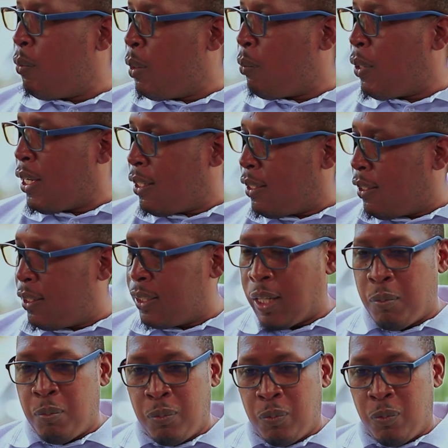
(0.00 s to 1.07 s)
member, that
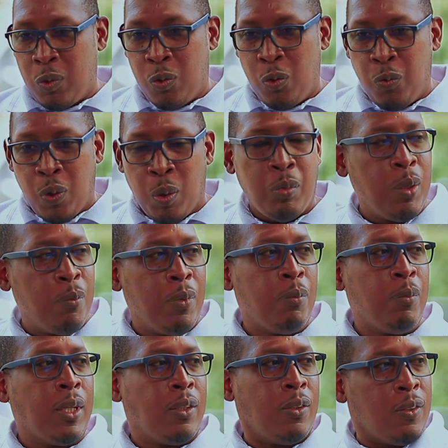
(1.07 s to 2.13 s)
two family
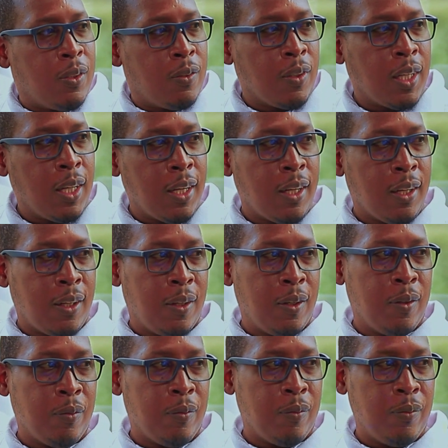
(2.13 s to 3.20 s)
members use together.
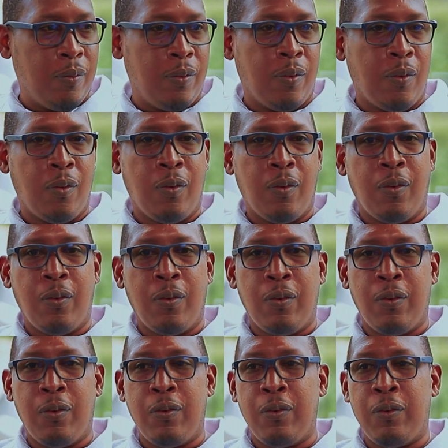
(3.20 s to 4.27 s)

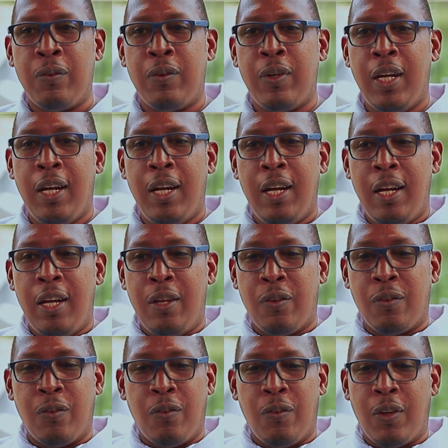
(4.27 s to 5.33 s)
Or
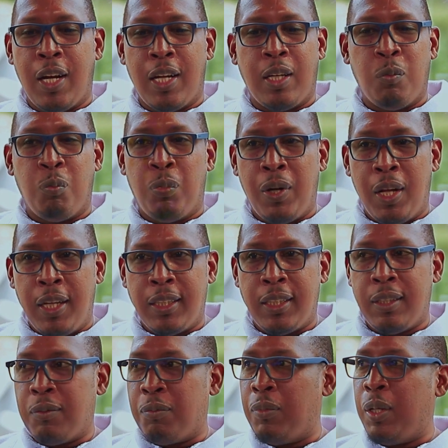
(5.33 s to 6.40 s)
you could look at a
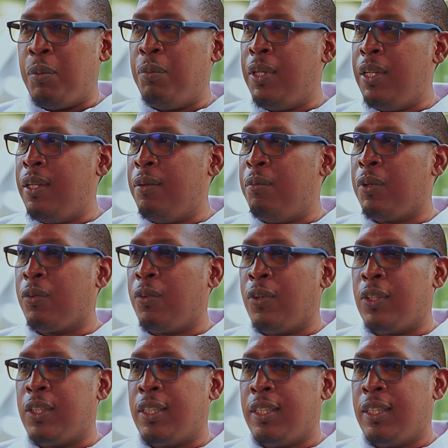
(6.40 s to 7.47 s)
place, maybe
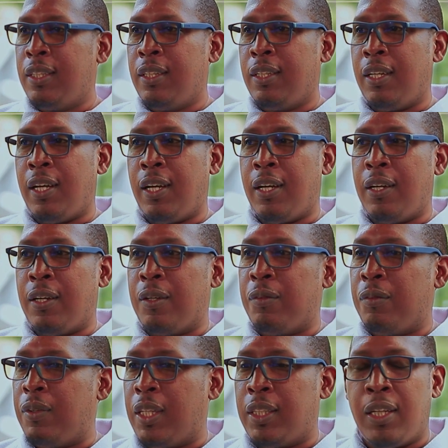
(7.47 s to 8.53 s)
because
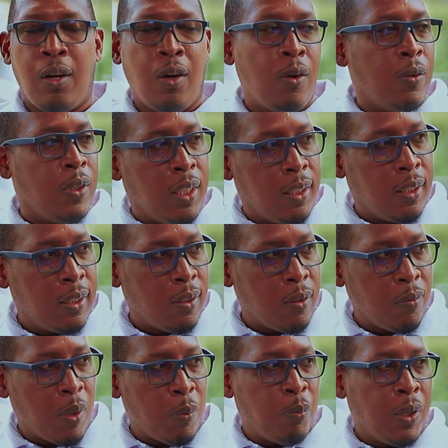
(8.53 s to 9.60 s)
the surroundings
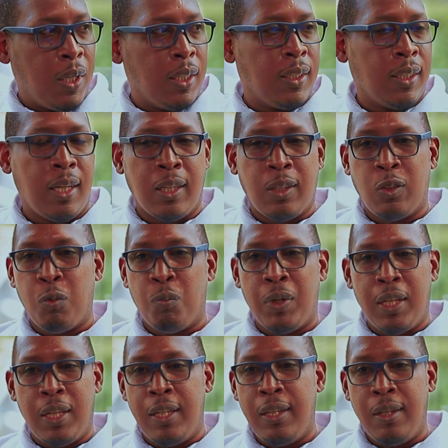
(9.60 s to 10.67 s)
of the place, there are so
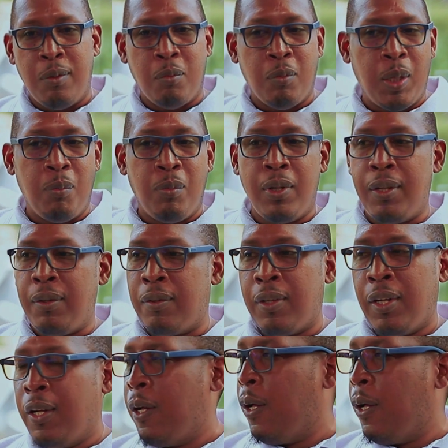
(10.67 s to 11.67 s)
many maybe